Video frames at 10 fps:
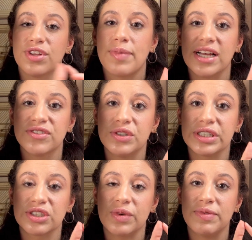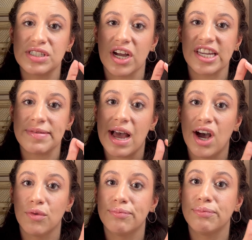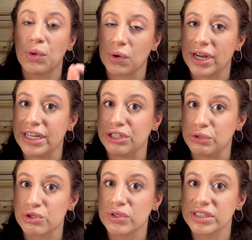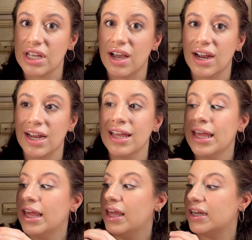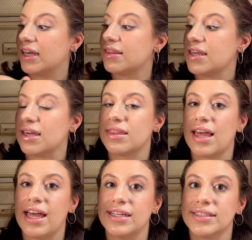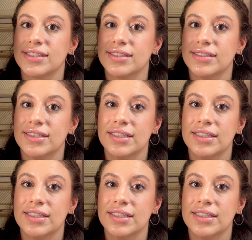For the past few years, we've been talking about how boring neutrals are, and I think that